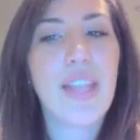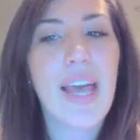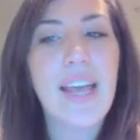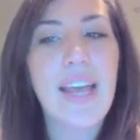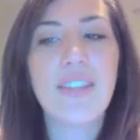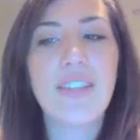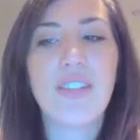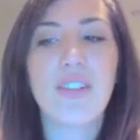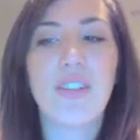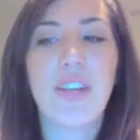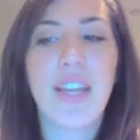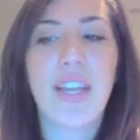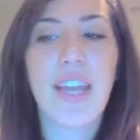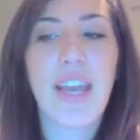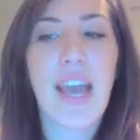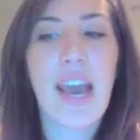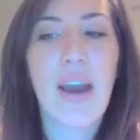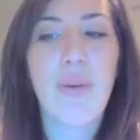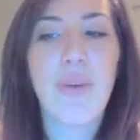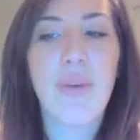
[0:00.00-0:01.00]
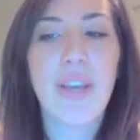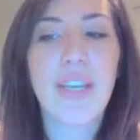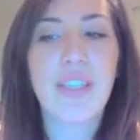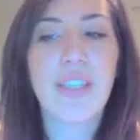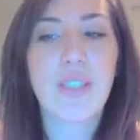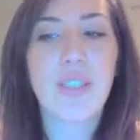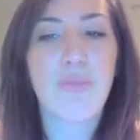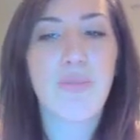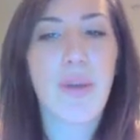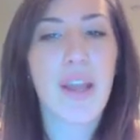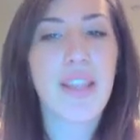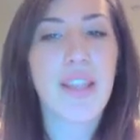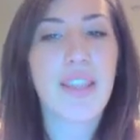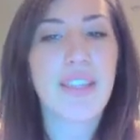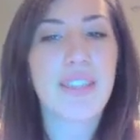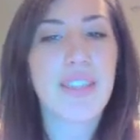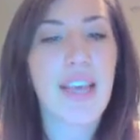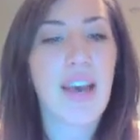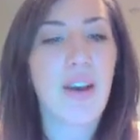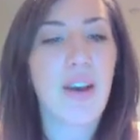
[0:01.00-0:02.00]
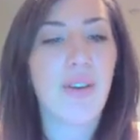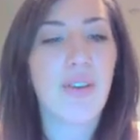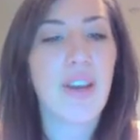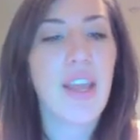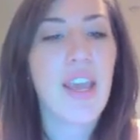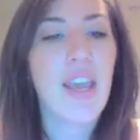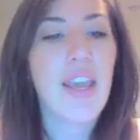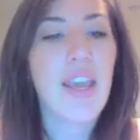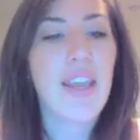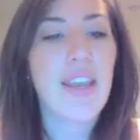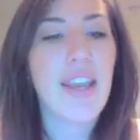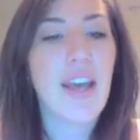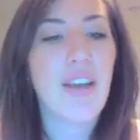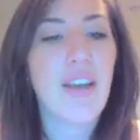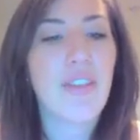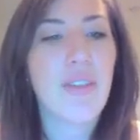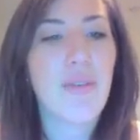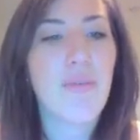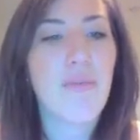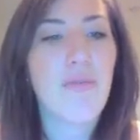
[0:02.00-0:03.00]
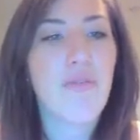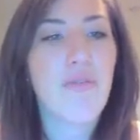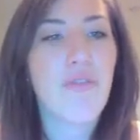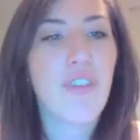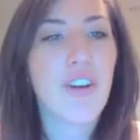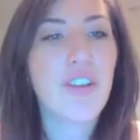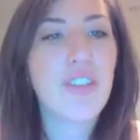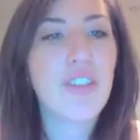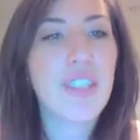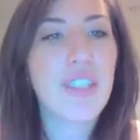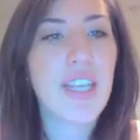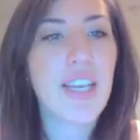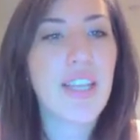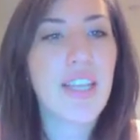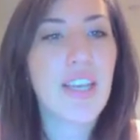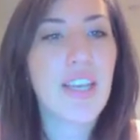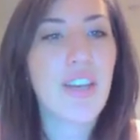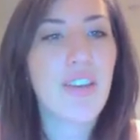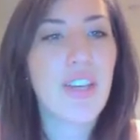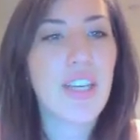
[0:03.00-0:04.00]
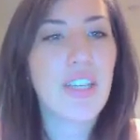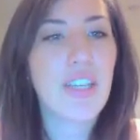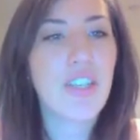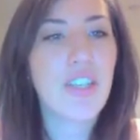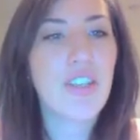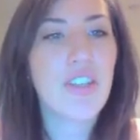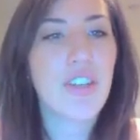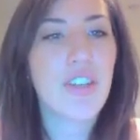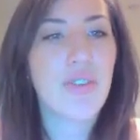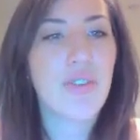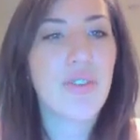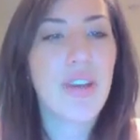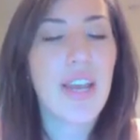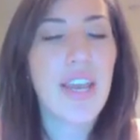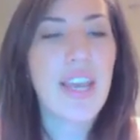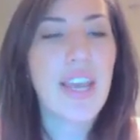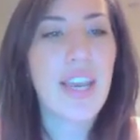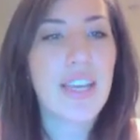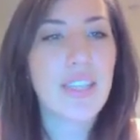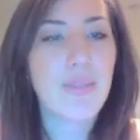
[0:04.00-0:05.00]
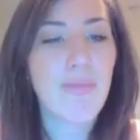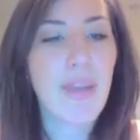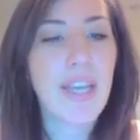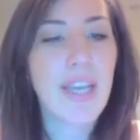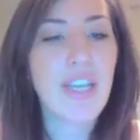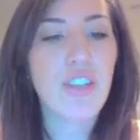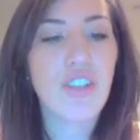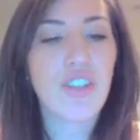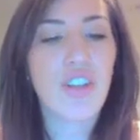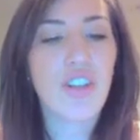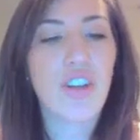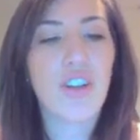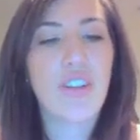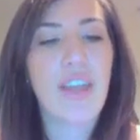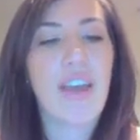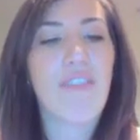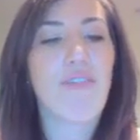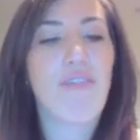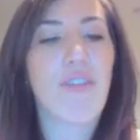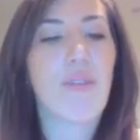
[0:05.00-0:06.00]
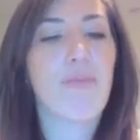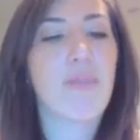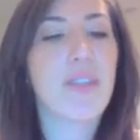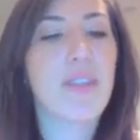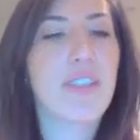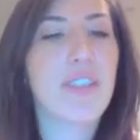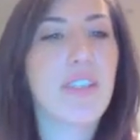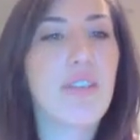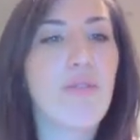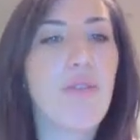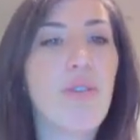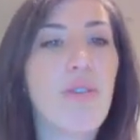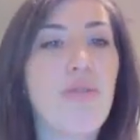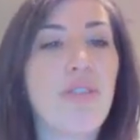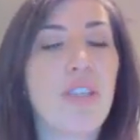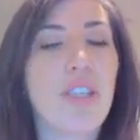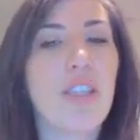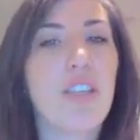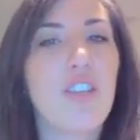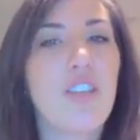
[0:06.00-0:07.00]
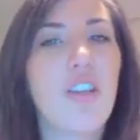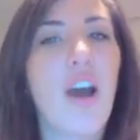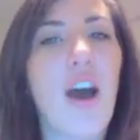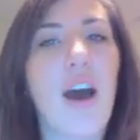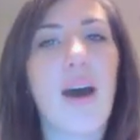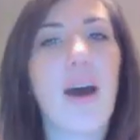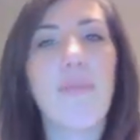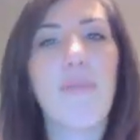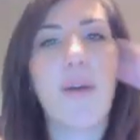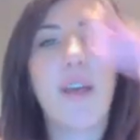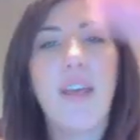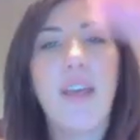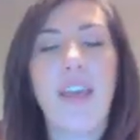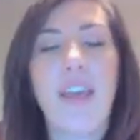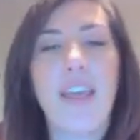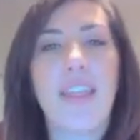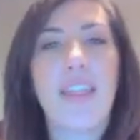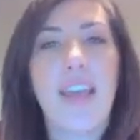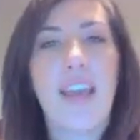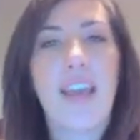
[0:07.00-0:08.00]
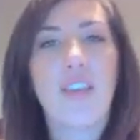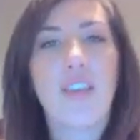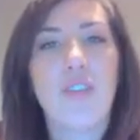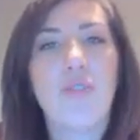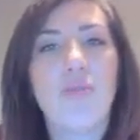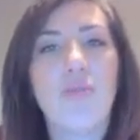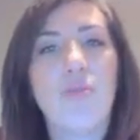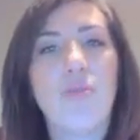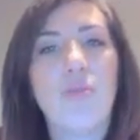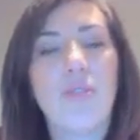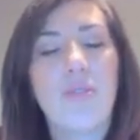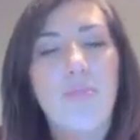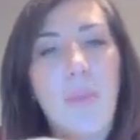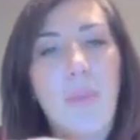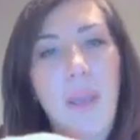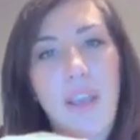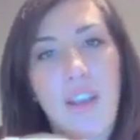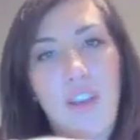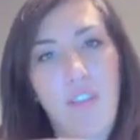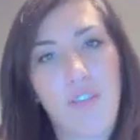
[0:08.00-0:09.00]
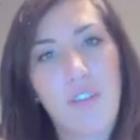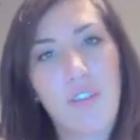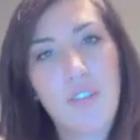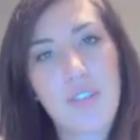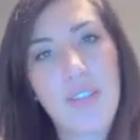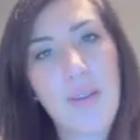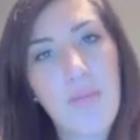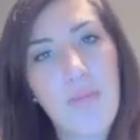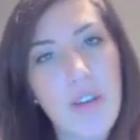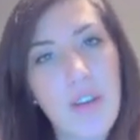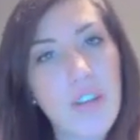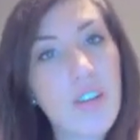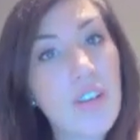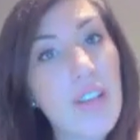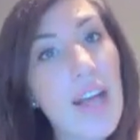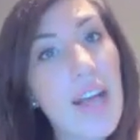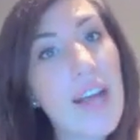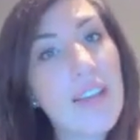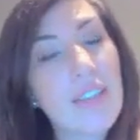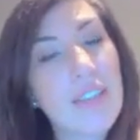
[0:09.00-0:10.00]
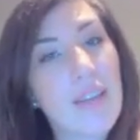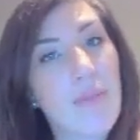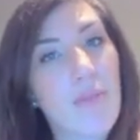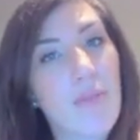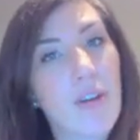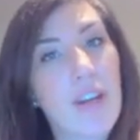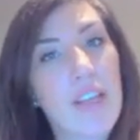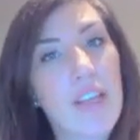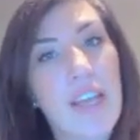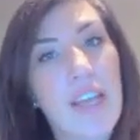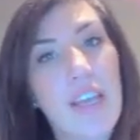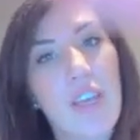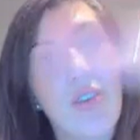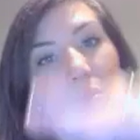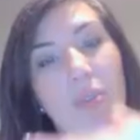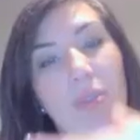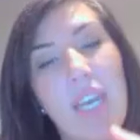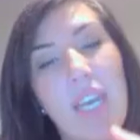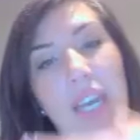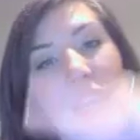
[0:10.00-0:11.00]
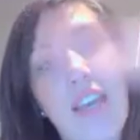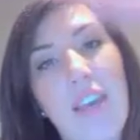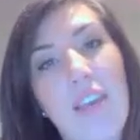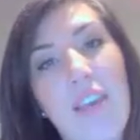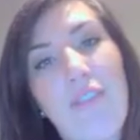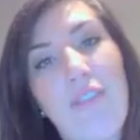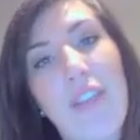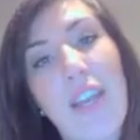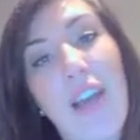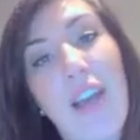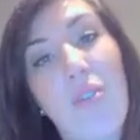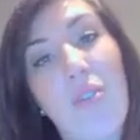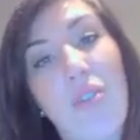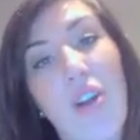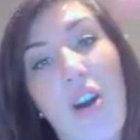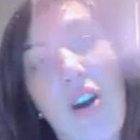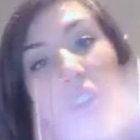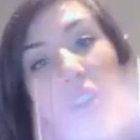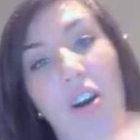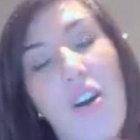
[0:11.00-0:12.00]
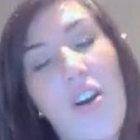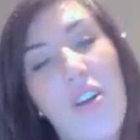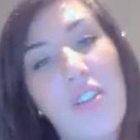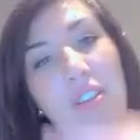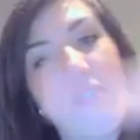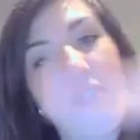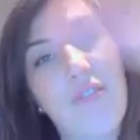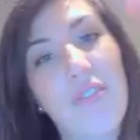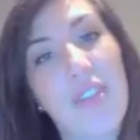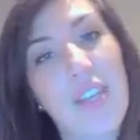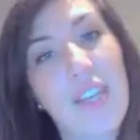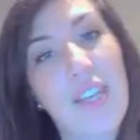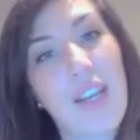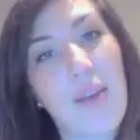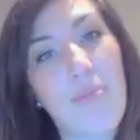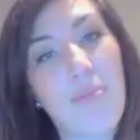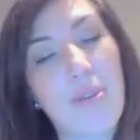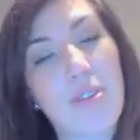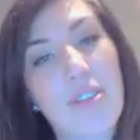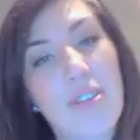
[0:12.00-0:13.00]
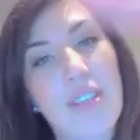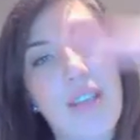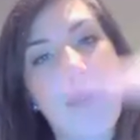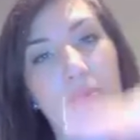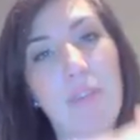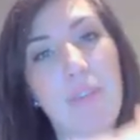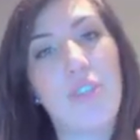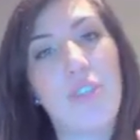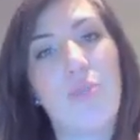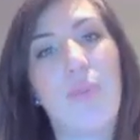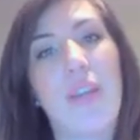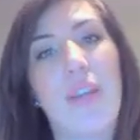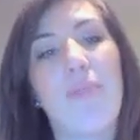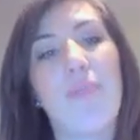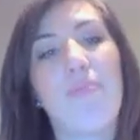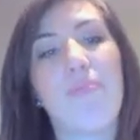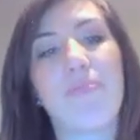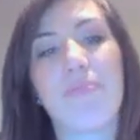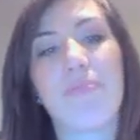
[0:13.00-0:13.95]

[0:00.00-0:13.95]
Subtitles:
let's look at how we can spread this out. Now, the first thing that you need to do is make sure that from the 0 to the top, that you pick your first number and your last number, and that you even out all the numbers in between.